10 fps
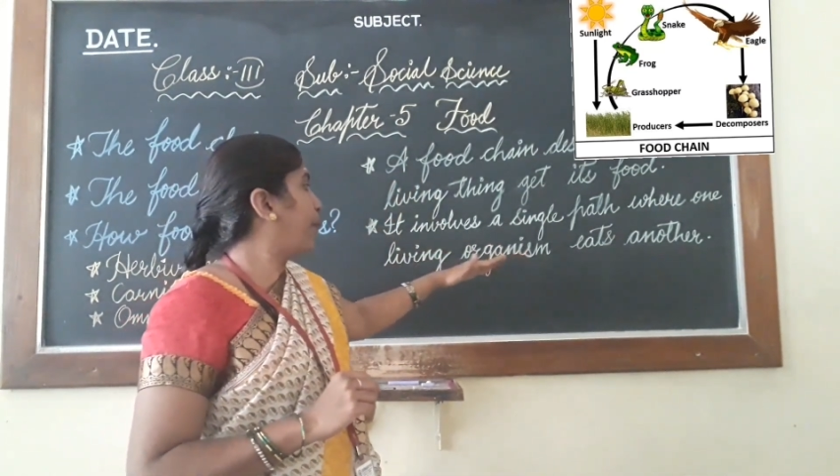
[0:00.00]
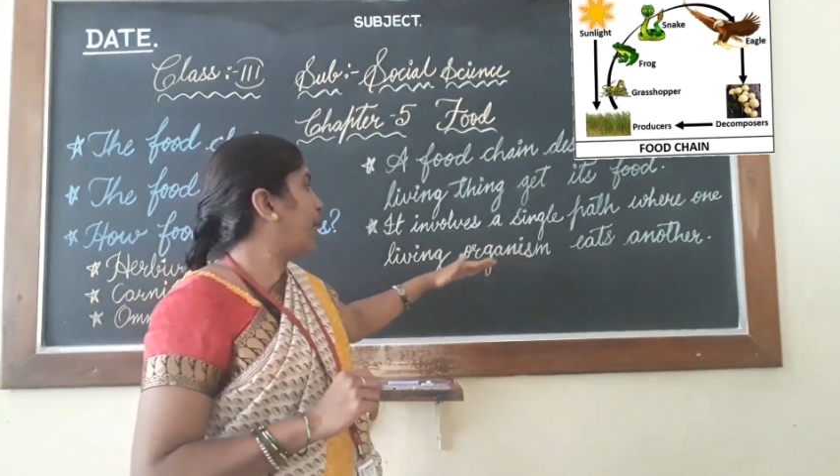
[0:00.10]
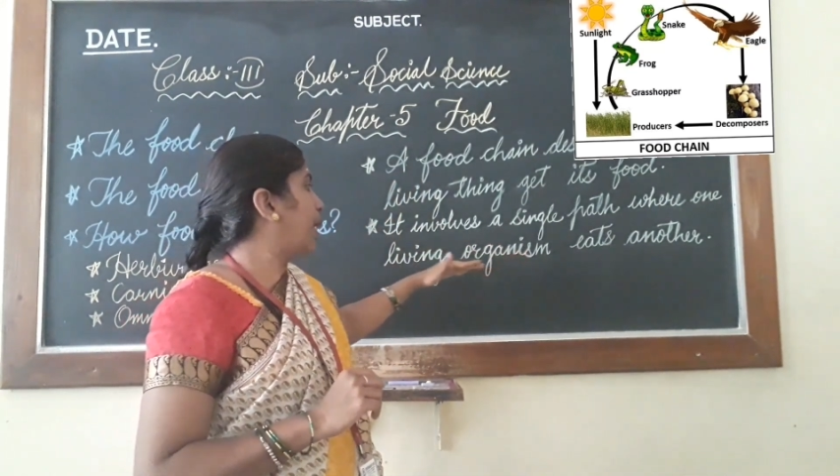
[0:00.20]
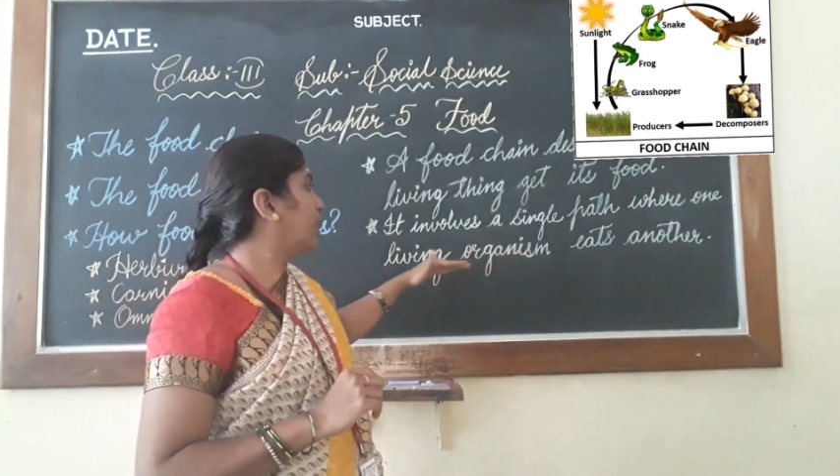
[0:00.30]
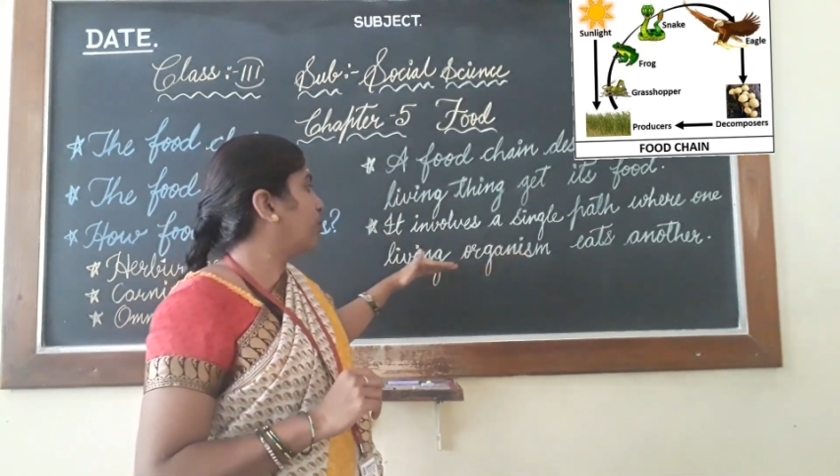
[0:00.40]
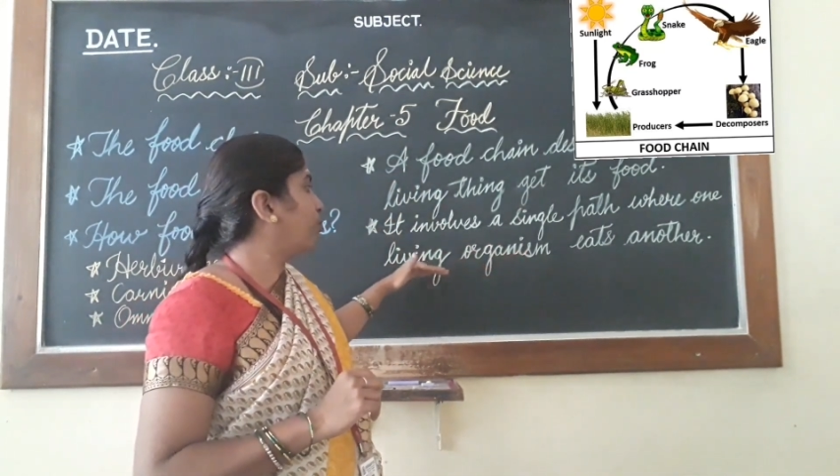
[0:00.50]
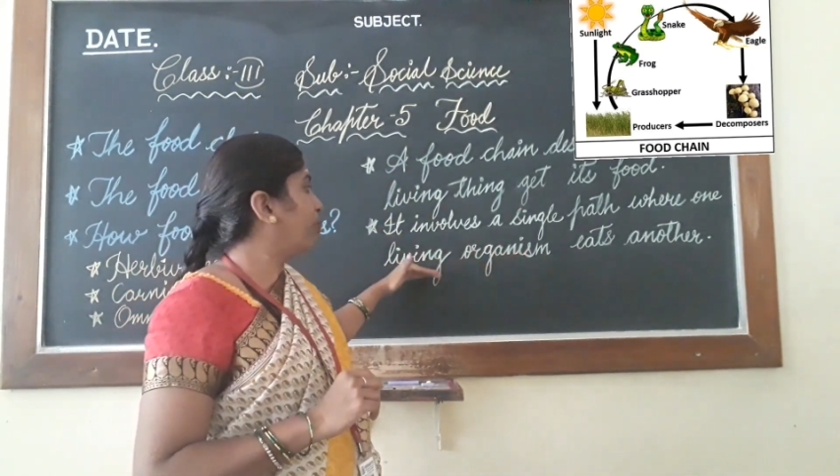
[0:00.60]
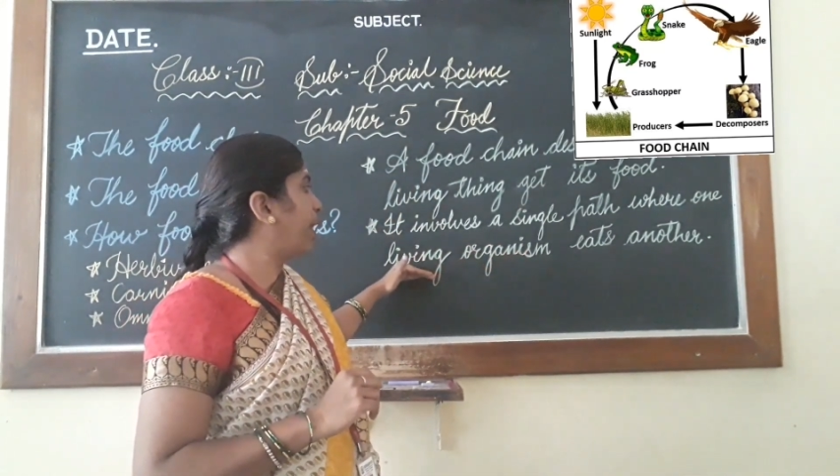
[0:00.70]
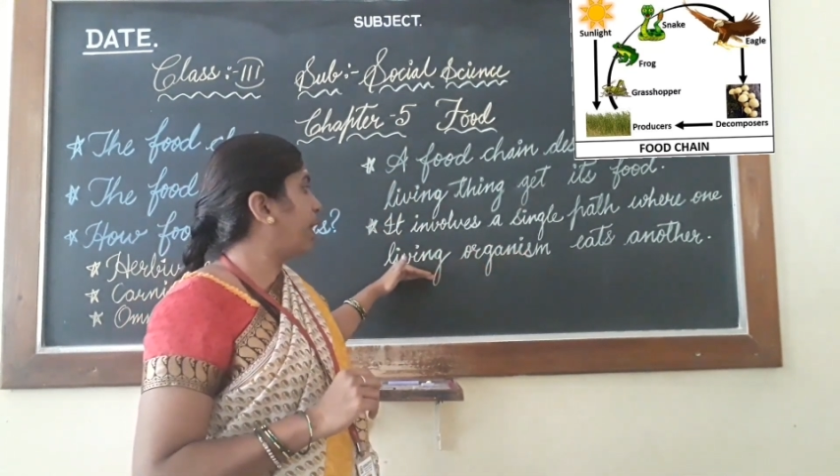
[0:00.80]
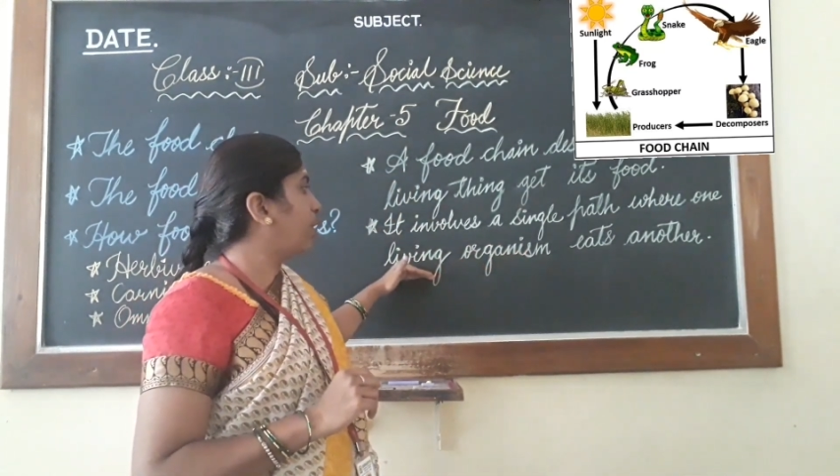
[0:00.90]
path
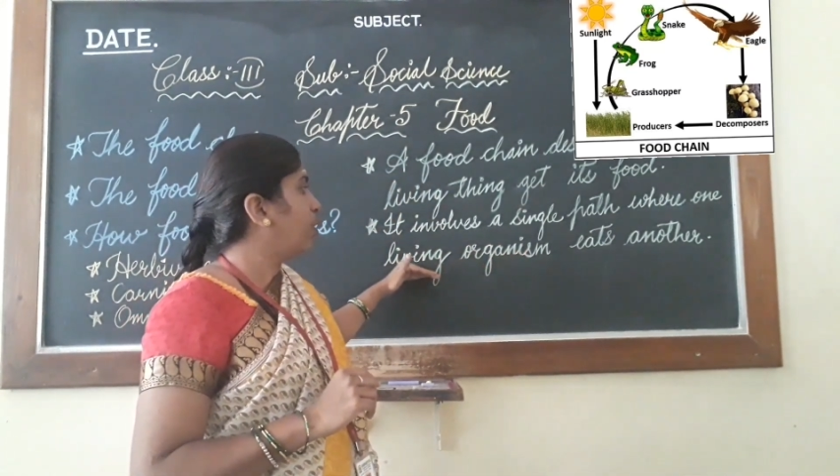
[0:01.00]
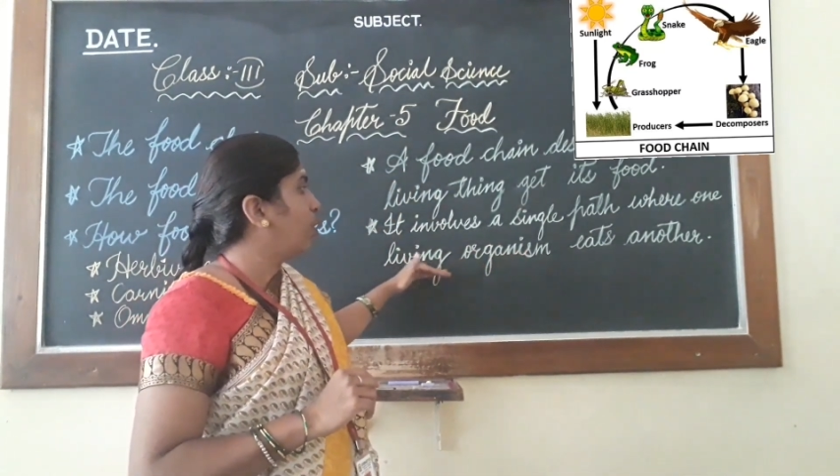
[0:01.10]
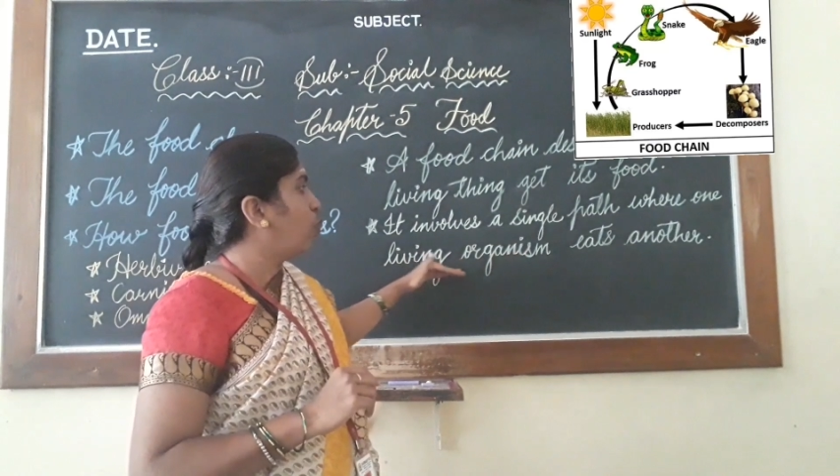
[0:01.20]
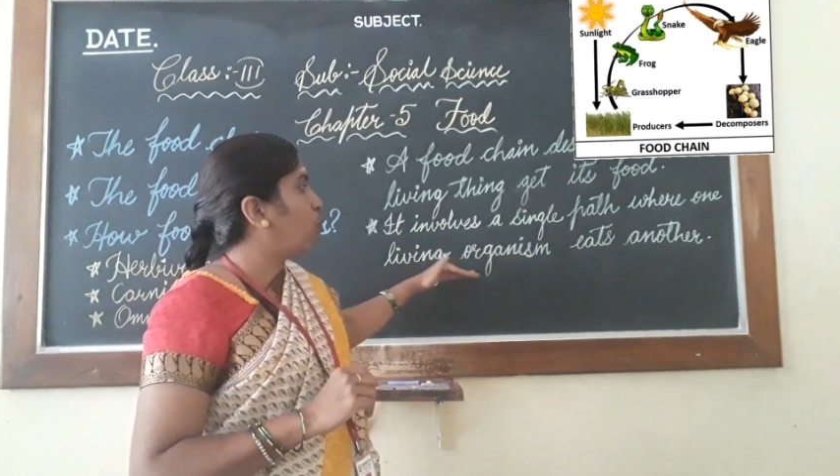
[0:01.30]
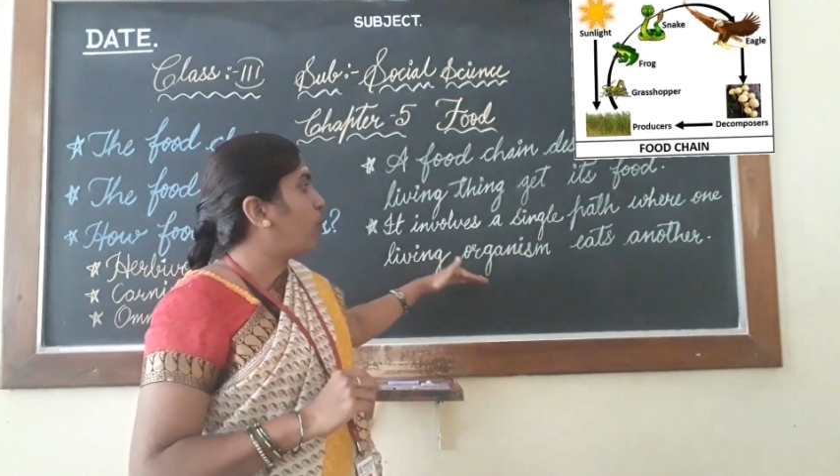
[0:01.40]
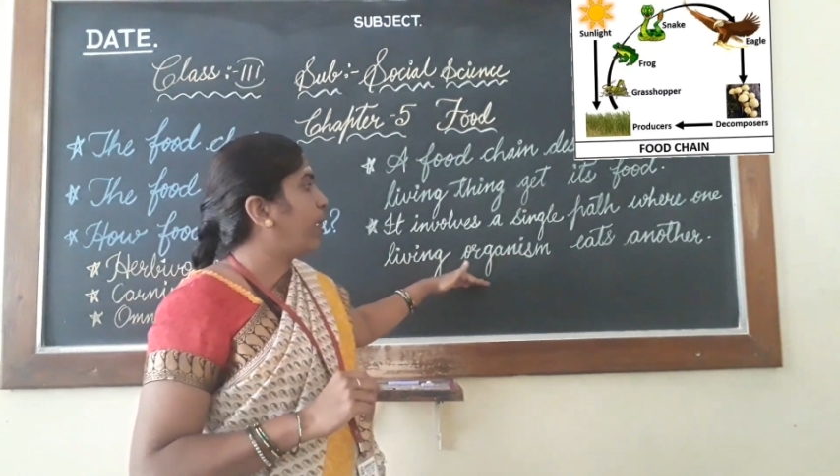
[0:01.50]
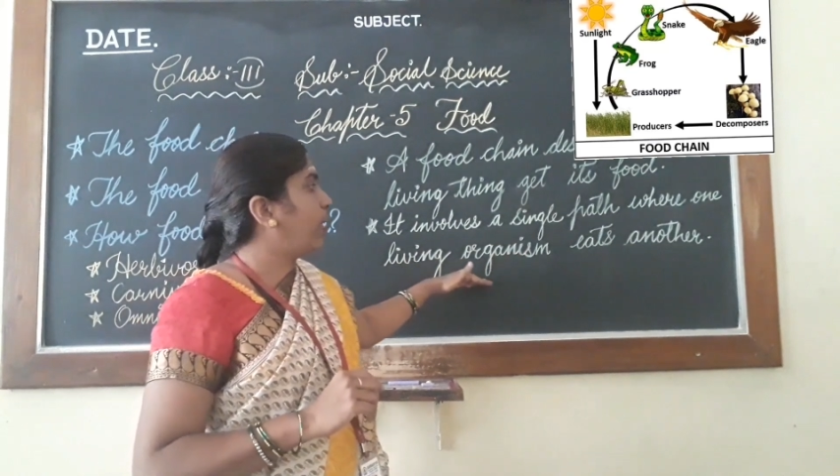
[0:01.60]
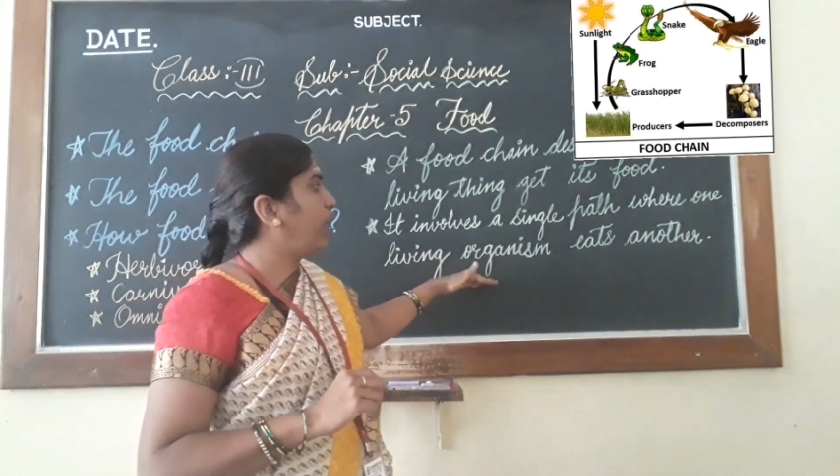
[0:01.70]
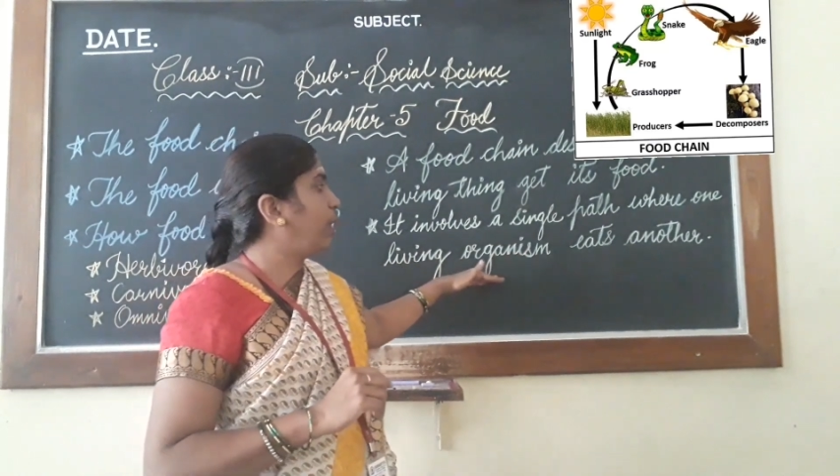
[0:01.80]
where one